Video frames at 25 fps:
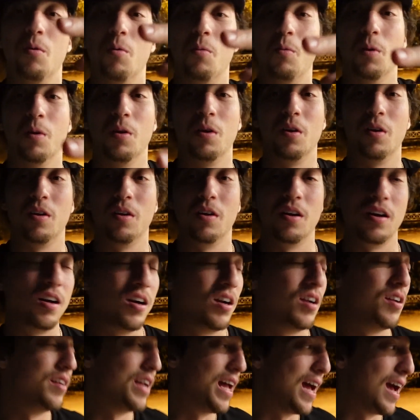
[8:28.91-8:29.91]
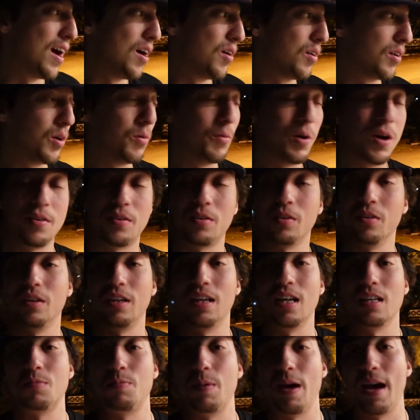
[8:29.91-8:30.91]
We're now gonna wait until he
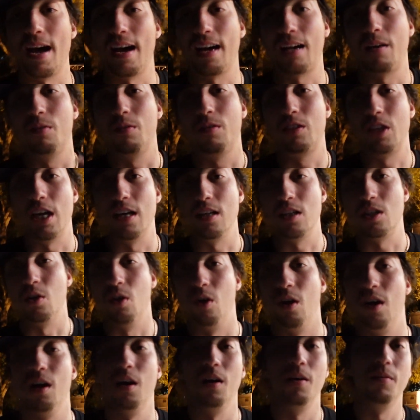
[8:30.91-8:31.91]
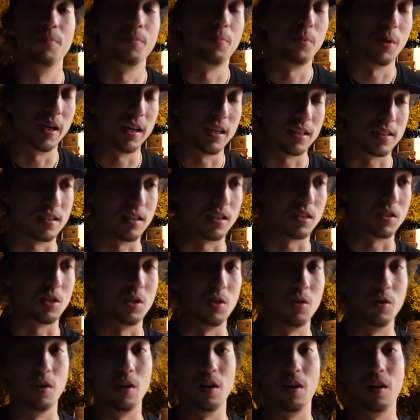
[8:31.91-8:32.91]
gets back, change the oil, bring it to the
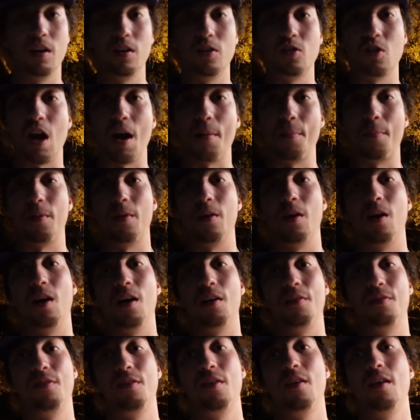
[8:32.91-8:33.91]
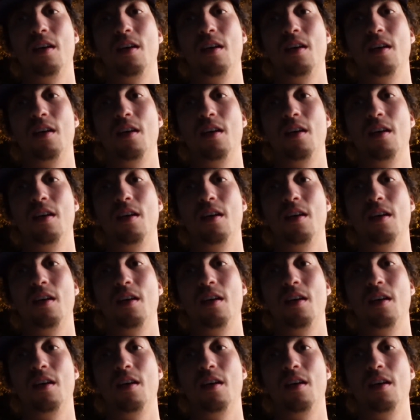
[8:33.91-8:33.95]
tuner, drop it off,